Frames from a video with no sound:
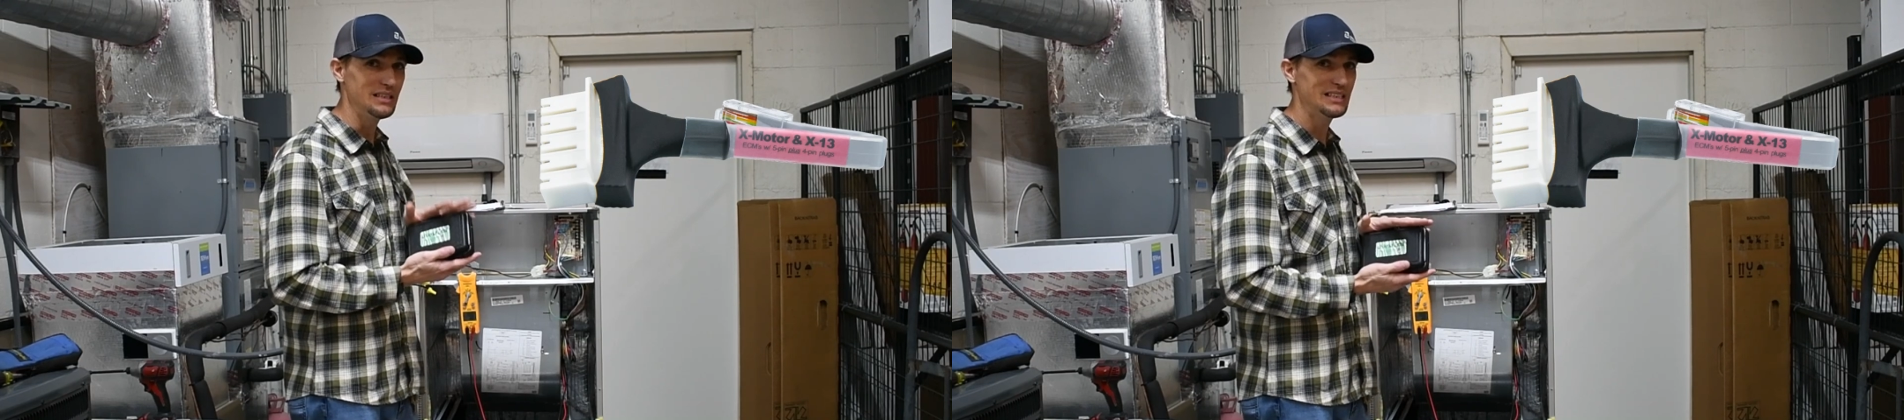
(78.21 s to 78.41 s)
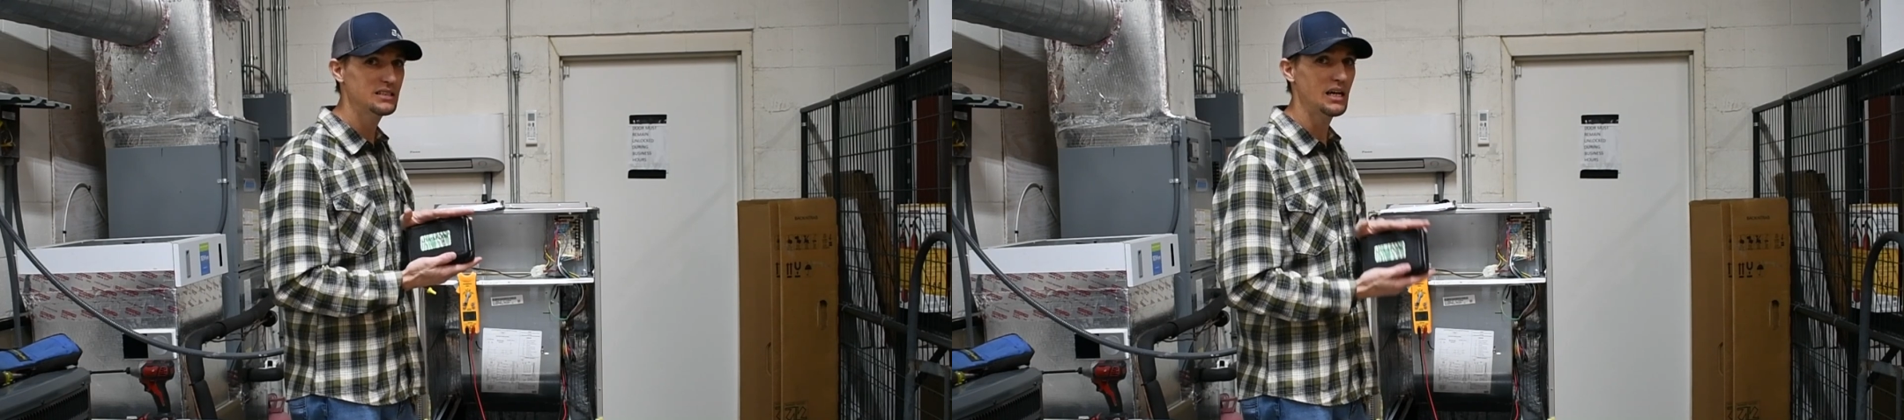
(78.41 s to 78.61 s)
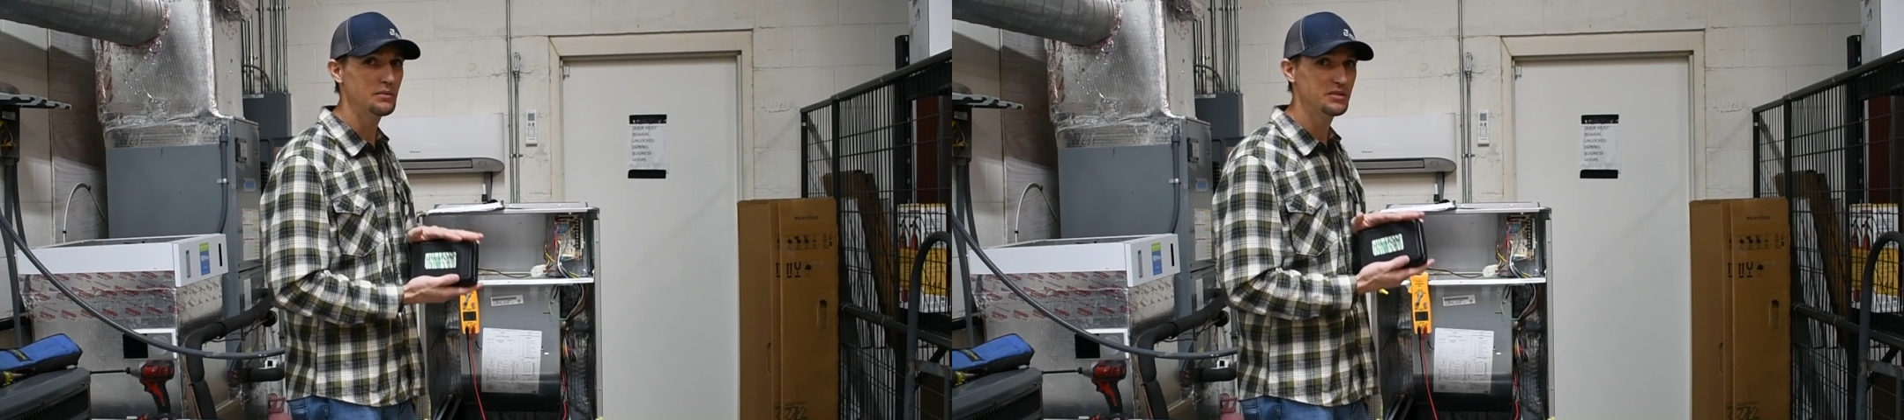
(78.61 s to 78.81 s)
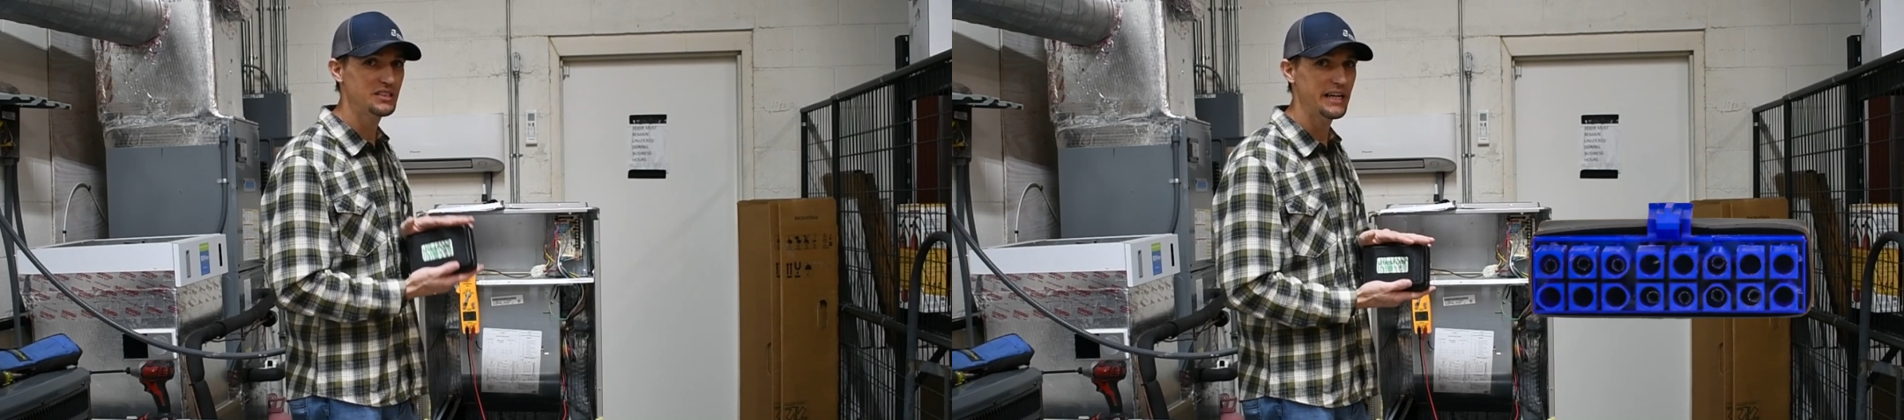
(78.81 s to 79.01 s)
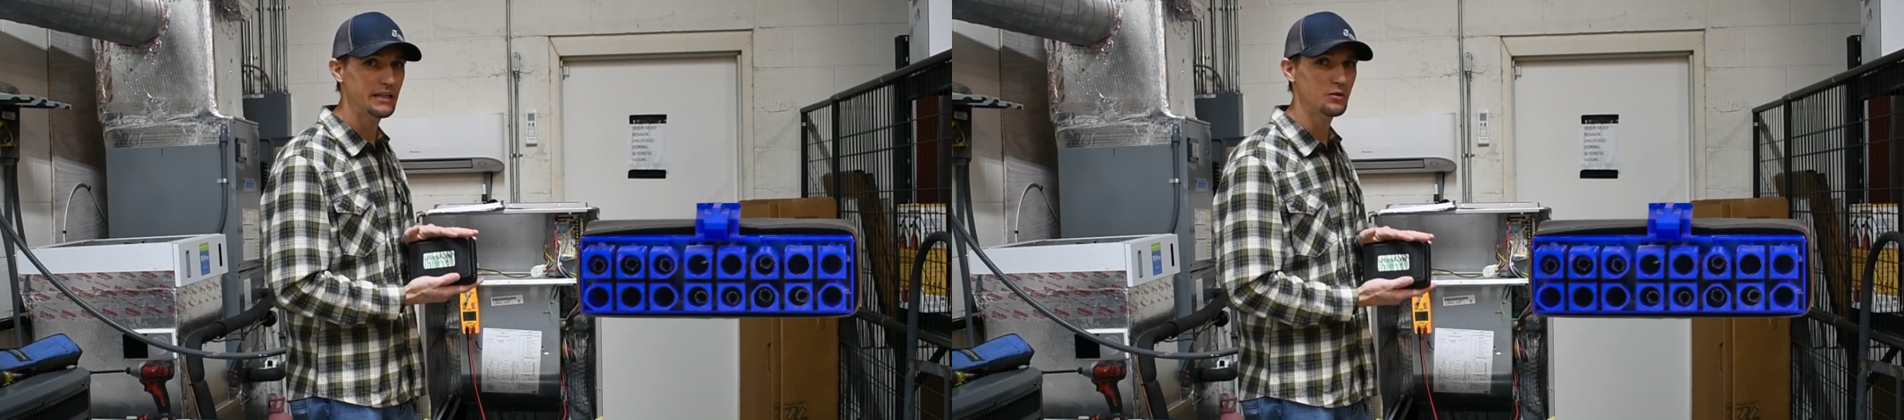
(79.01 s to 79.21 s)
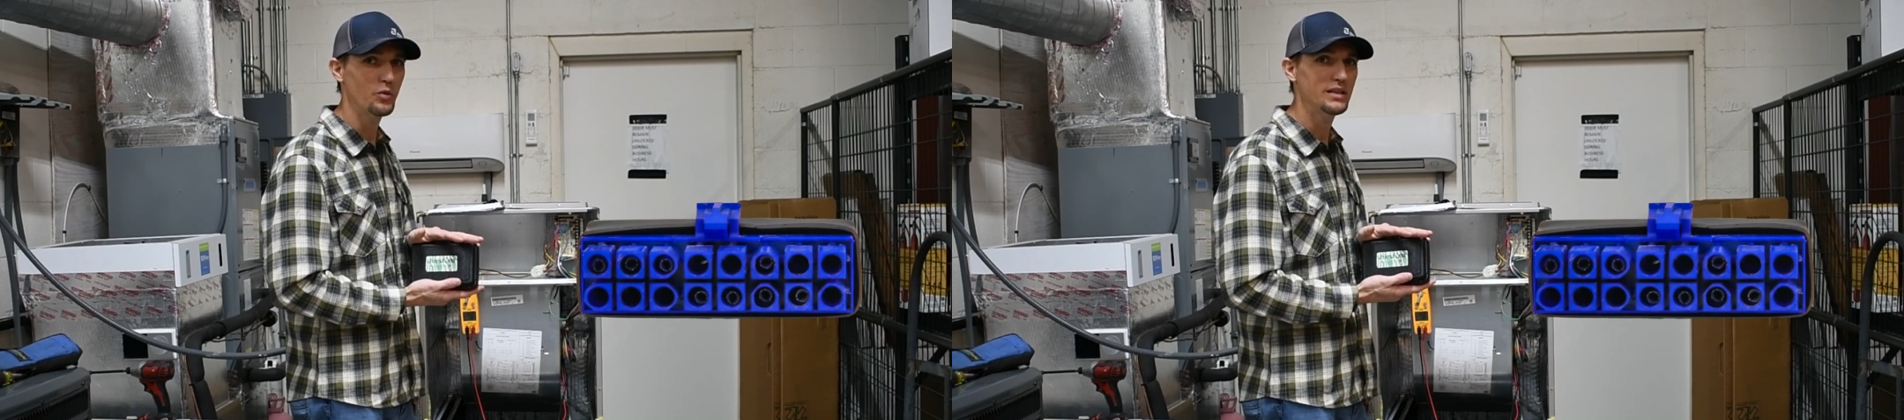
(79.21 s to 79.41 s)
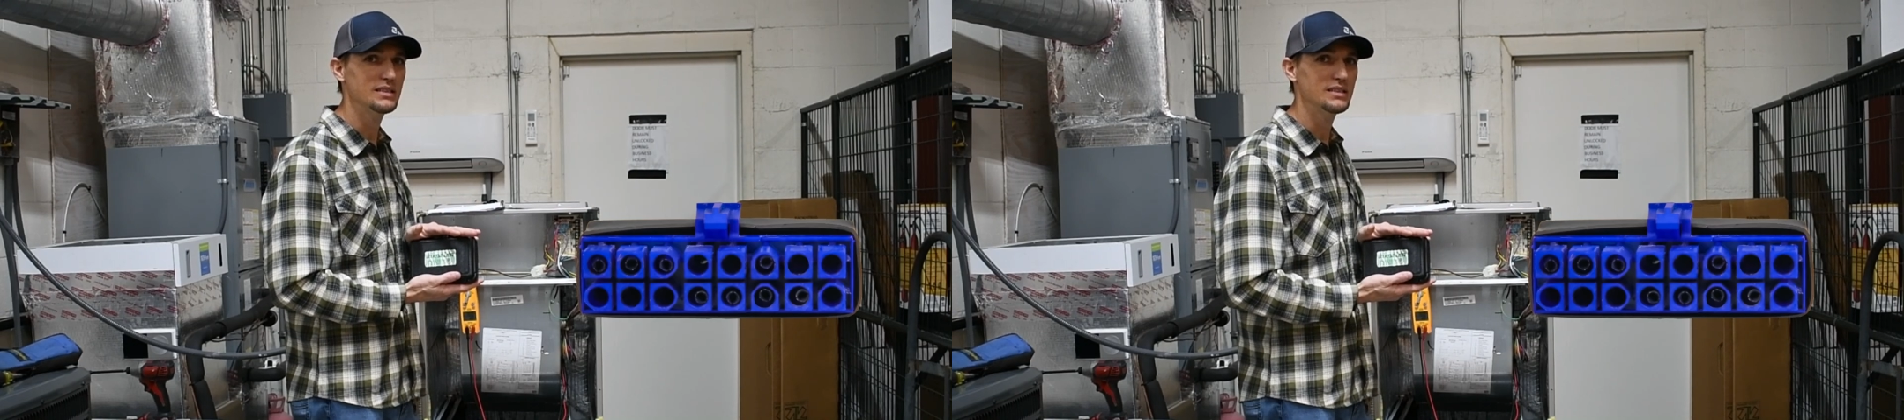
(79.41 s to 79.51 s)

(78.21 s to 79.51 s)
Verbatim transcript: This comes standard with the